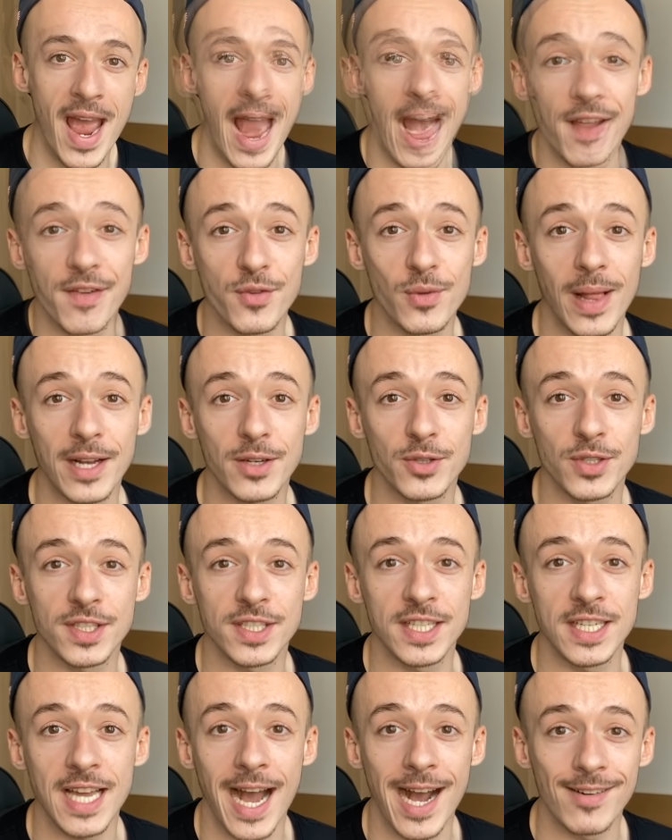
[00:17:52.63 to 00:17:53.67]
And if you'd like to
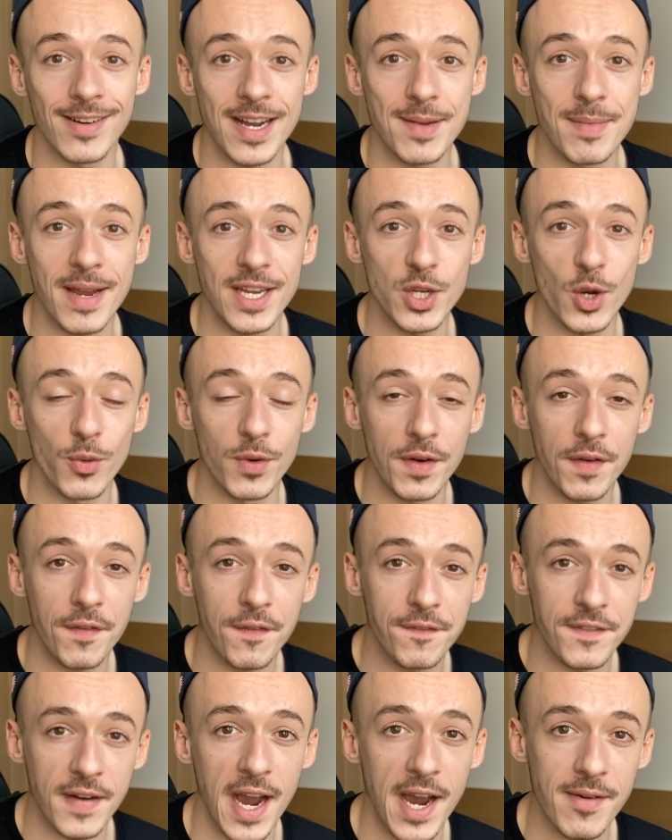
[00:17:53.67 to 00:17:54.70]
see how I made over
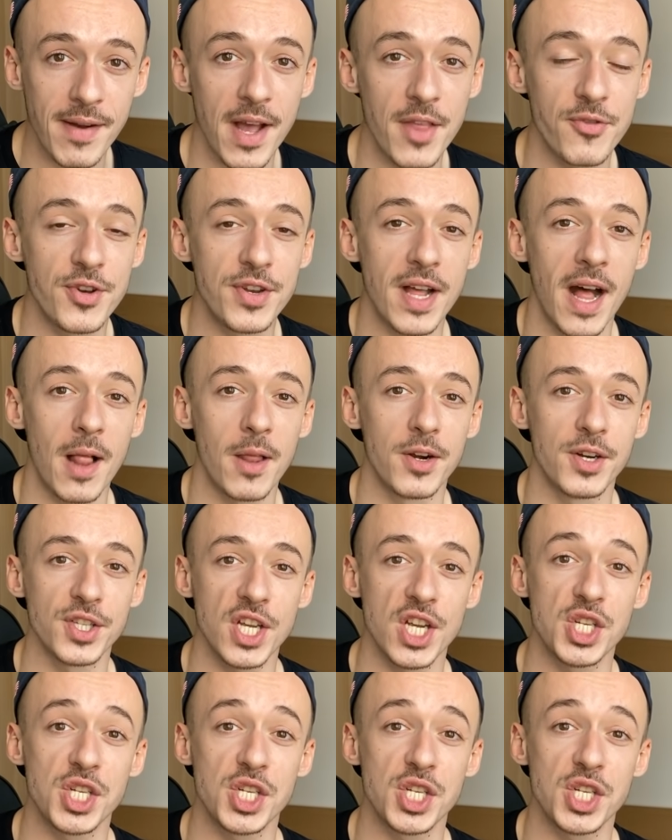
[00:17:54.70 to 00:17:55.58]
five hundred dollars